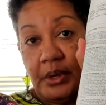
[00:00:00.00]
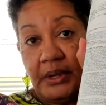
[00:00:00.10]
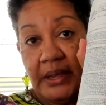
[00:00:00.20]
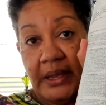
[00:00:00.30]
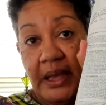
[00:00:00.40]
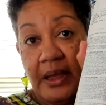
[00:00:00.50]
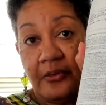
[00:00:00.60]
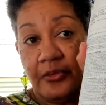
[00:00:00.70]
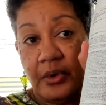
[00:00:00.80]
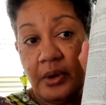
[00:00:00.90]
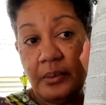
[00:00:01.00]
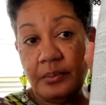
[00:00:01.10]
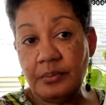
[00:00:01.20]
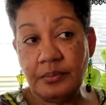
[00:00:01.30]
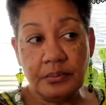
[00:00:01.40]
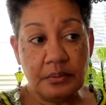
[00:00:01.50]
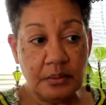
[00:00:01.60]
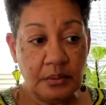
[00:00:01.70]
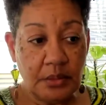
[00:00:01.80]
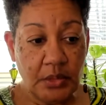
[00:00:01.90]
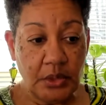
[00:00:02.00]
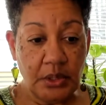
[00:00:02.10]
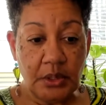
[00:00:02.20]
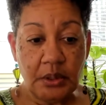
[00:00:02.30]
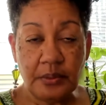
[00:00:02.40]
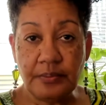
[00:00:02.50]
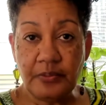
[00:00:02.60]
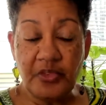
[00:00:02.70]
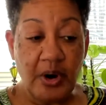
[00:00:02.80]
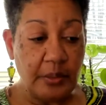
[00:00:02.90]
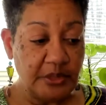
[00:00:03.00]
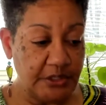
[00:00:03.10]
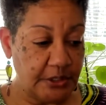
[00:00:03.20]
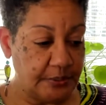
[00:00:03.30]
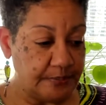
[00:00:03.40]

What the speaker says: that came from the pharmacy.